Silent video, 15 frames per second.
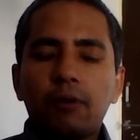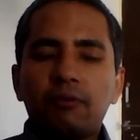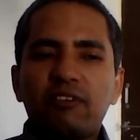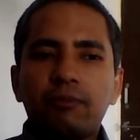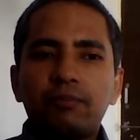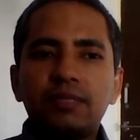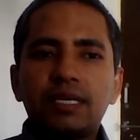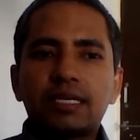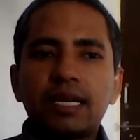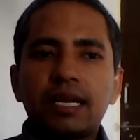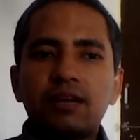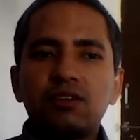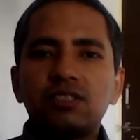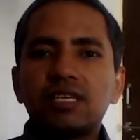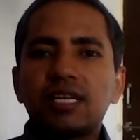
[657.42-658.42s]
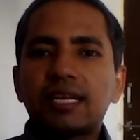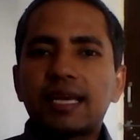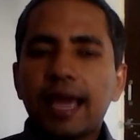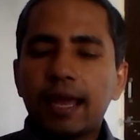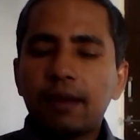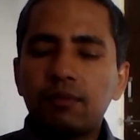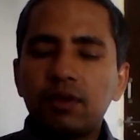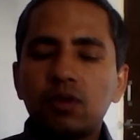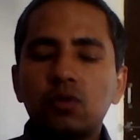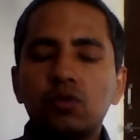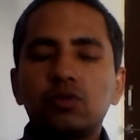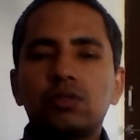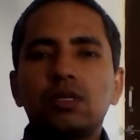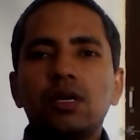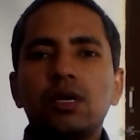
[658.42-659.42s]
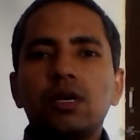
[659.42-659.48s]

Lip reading: object and reason can be used